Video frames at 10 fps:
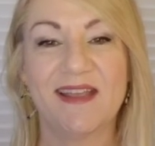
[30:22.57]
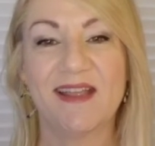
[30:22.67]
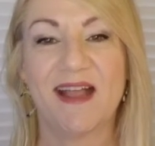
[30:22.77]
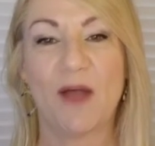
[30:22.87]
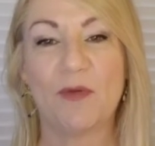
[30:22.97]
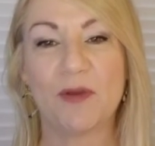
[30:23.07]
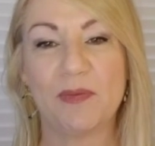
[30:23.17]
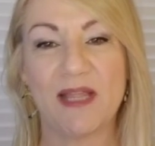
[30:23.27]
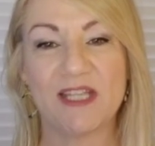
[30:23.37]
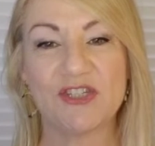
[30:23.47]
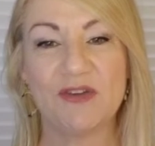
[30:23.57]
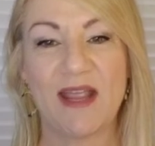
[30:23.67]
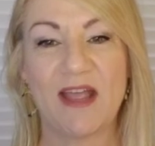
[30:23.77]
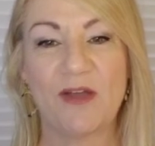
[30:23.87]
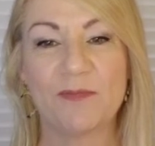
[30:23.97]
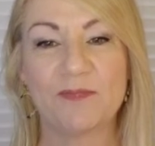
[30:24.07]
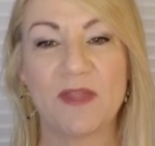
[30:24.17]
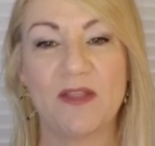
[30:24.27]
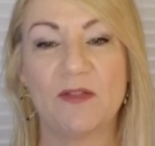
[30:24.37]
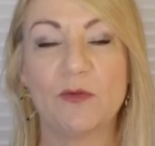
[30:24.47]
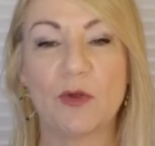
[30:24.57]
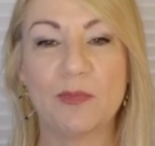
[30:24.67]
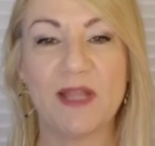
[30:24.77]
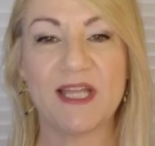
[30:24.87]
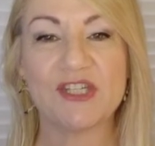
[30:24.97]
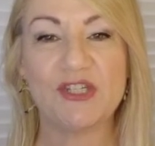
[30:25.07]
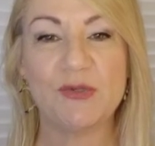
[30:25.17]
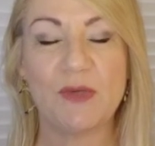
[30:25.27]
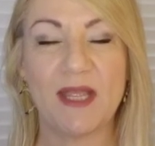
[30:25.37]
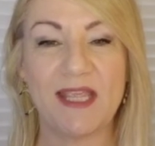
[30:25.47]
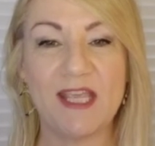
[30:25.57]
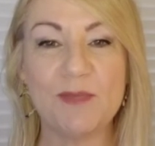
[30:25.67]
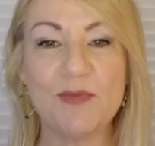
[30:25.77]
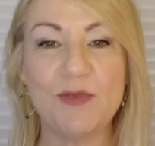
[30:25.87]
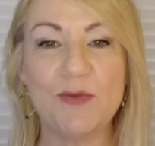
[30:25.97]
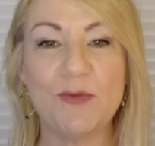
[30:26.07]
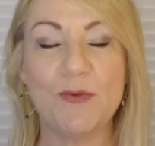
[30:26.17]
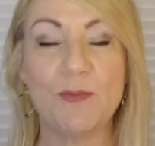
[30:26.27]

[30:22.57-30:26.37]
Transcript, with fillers: I want to bless you now. The Lord bless you and keep you,